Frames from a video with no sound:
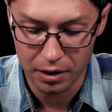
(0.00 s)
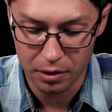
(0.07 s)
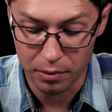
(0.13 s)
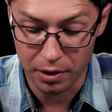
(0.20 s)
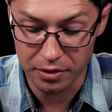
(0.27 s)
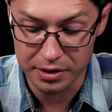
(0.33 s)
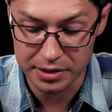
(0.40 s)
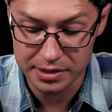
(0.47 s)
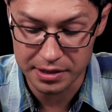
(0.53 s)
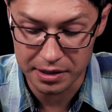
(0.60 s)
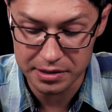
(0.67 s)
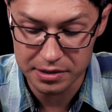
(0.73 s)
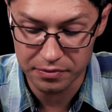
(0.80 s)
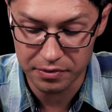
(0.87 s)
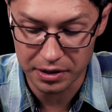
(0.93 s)
while the
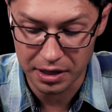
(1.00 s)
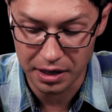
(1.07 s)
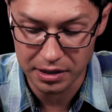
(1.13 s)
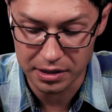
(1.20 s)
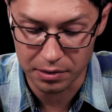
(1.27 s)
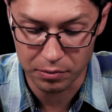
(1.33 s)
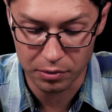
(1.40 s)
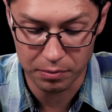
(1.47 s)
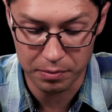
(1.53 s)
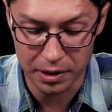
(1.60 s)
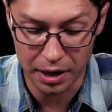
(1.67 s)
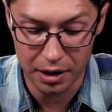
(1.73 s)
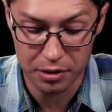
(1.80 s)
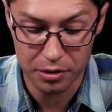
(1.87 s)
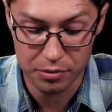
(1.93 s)
sons of the kingdom will
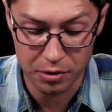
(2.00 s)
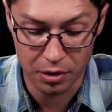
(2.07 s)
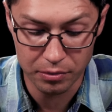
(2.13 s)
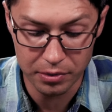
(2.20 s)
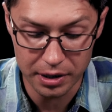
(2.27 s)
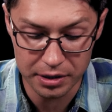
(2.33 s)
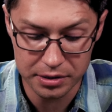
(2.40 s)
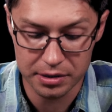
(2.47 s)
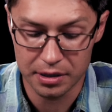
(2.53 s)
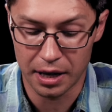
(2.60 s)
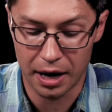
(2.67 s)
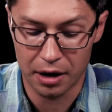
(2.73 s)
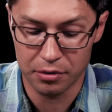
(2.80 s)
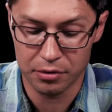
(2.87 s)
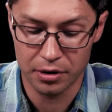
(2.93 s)
be thrown into
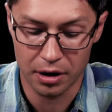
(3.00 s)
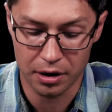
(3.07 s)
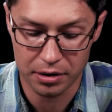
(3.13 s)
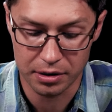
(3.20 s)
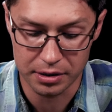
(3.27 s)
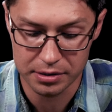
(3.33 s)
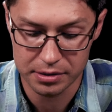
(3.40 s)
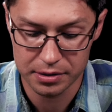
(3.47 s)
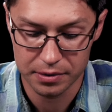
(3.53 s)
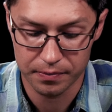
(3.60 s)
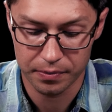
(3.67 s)
the outer darkness.